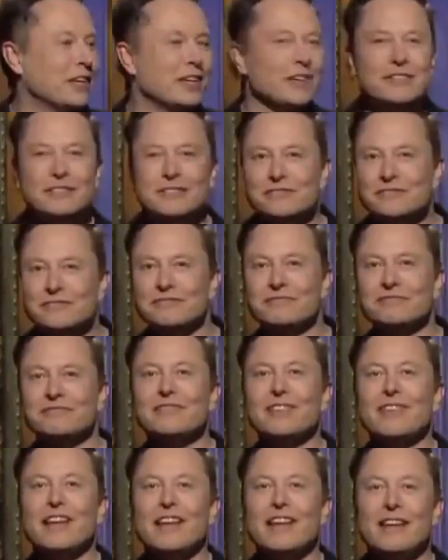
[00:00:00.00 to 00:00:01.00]
Make sure to
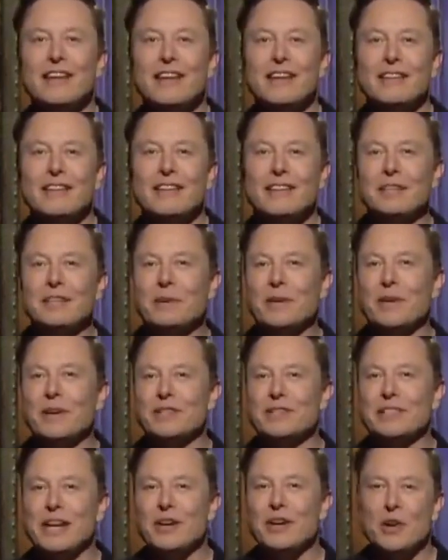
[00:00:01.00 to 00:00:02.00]
share your views about
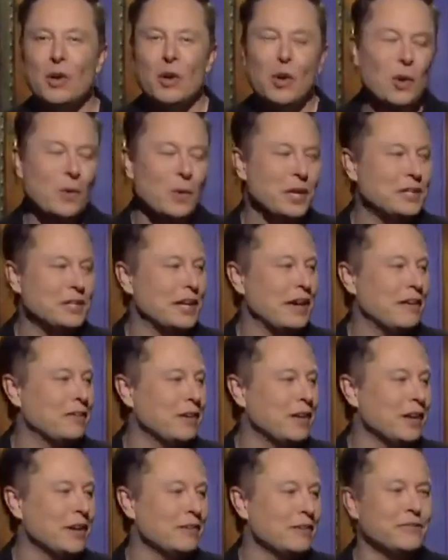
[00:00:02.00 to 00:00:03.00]
installing a heat
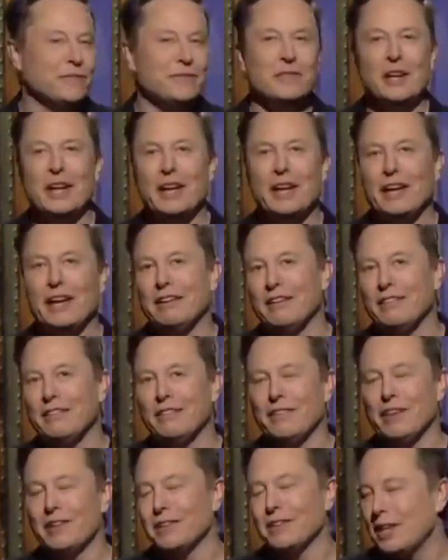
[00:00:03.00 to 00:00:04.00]
pump in the comments
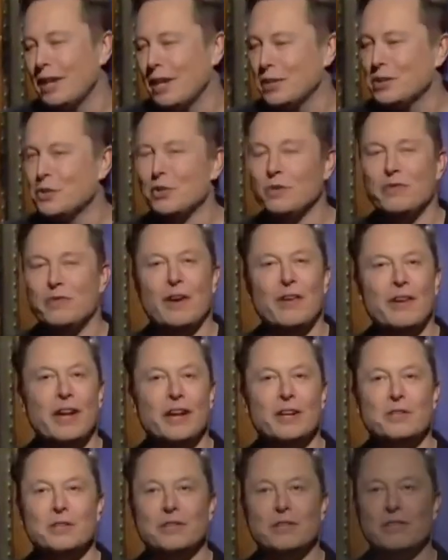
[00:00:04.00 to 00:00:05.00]
below and subscribe for
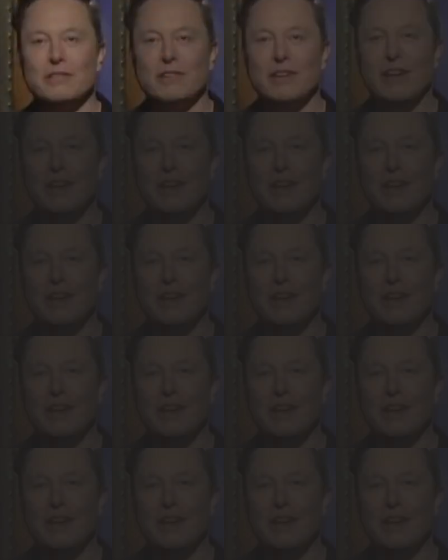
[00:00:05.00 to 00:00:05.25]
more.